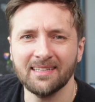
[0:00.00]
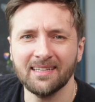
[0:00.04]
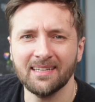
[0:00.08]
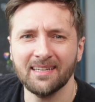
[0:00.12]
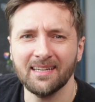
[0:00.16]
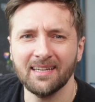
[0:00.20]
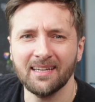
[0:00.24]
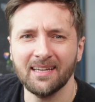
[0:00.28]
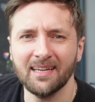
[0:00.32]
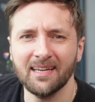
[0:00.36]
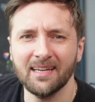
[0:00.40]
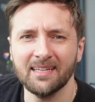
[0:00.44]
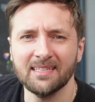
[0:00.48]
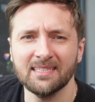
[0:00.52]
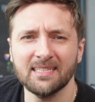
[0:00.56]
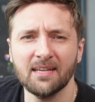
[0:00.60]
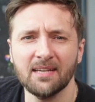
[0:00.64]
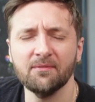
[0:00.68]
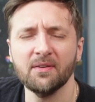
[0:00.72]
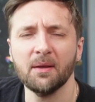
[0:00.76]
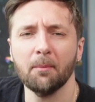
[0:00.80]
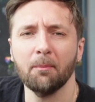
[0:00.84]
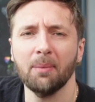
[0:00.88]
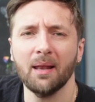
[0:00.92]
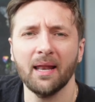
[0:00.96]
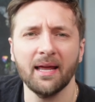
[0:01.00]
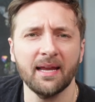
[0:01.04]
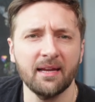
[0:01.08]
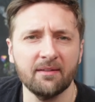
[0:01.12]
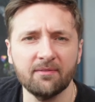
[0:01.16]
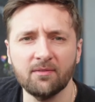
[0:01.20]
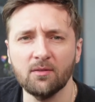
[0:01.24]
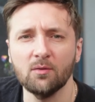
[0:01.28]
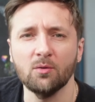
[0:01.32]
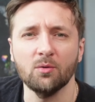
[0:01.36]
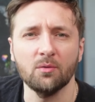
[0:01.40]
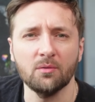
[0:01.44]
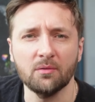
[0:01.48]
something
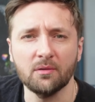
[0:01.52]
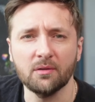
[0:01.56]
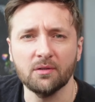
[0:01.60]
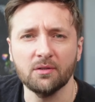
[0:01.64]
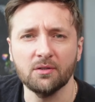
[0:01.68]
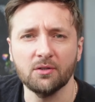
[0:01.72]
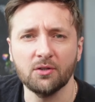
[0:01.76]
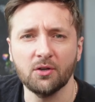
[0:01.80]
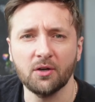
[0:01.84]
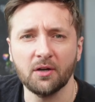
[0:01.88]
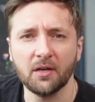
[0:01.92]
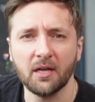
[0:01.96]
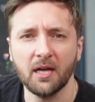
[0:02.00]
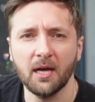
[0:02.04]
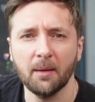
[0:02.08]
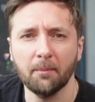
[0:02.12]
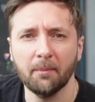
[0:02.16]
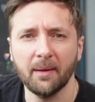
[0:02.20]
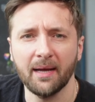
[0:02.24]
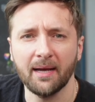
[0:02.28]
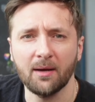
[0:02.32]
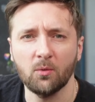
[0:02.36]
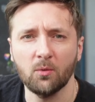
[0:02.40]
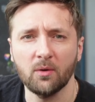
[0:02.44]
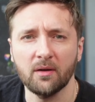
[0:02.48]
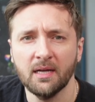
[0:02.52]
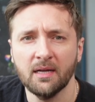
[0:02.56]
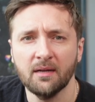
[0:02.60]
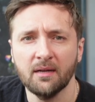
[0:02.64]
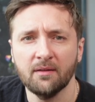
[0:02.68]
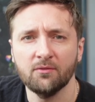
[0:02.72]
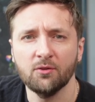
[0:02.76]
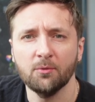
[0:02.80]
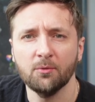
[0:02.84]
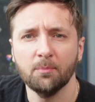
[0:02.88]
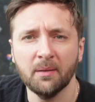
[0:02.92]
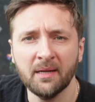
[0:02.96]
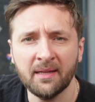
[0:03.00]
playful you got to come back with. If you
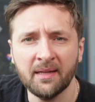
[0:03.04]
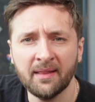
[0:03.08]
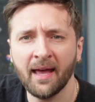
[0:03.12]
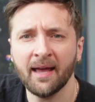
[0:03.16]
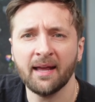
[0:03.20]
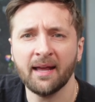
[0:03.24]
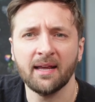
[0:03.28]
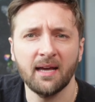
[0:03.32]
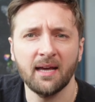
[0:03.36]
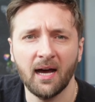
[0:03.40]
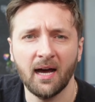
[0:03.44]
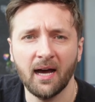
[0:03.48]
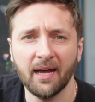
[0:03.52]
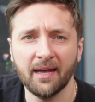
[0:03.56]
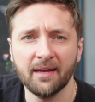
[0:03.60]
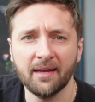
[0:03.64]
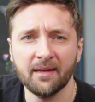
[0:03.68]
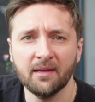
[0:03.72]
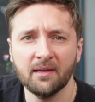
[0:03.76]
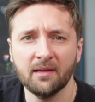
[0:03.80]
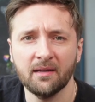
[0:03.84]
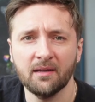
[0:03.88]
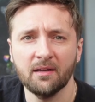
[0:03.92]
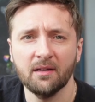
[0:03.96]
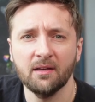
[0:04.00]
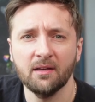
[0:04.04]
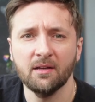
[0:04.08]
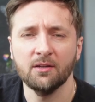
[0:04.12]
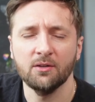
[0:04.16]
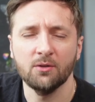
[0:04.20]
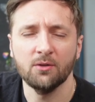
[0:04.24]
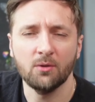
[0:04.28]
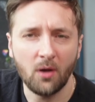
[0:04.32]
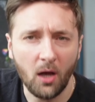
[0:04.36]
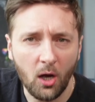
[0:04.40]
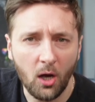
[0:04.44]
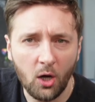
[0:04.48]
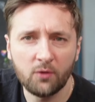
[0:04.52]
be that guy, you'll
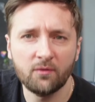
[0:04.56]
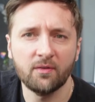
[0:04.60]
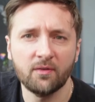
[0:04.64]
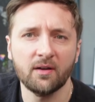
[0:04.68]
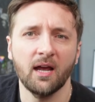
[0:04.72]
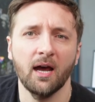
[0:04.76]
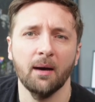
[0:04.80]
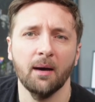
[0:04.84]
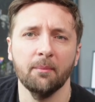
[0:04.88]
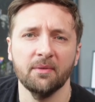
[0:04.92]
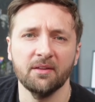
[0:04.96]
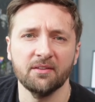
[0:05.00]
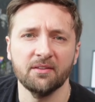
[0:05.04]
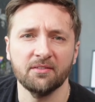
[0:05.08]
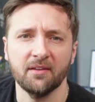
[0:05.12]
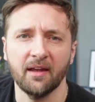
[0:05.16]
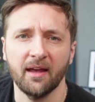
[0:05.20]
overcome this test.